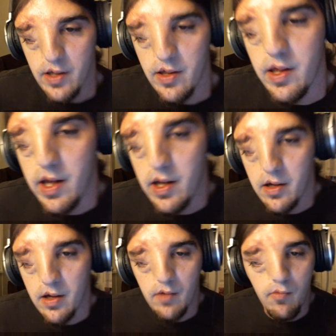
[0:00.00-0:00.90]
they
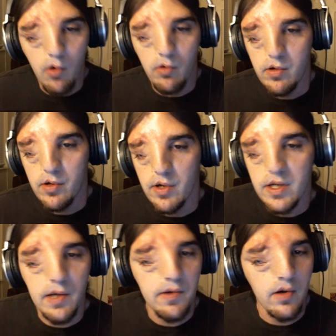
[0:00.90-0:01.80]
it won't it
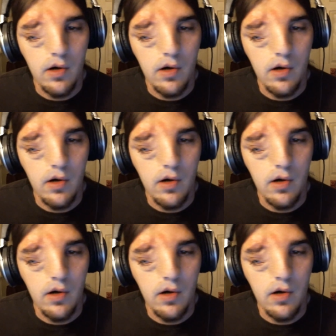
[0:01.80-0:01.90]
doesn't go